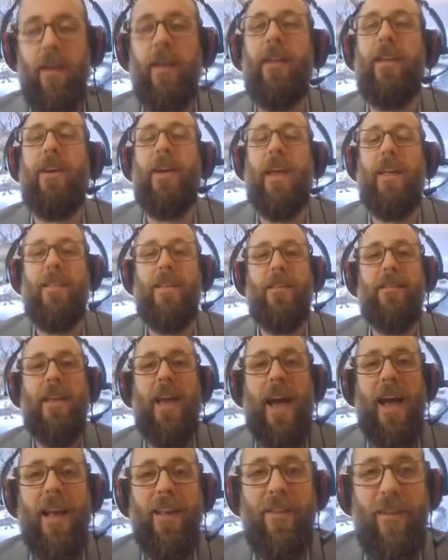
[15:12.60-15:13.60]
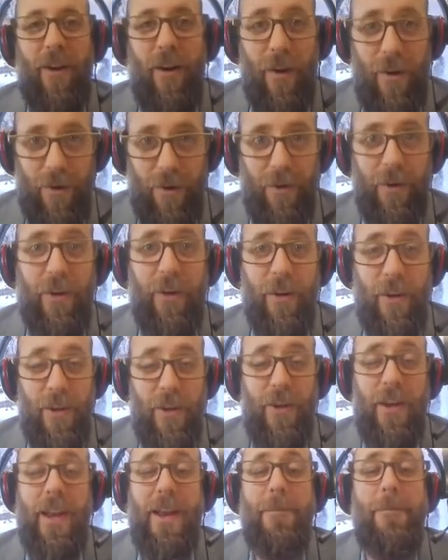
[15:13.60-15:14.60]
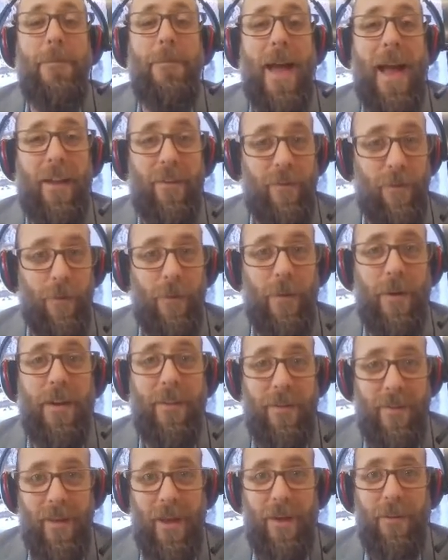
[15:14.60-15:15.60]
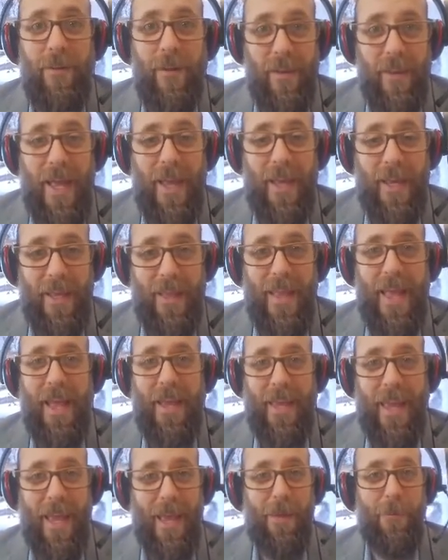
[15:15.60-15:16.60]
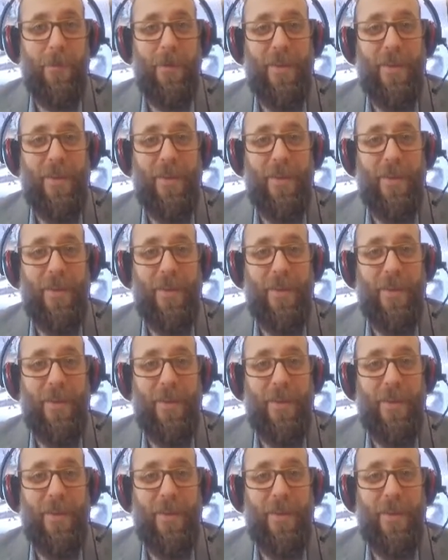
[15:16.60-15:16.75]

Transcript: okay, these guys are on a cur. You can imagine what it sounded like in that camp,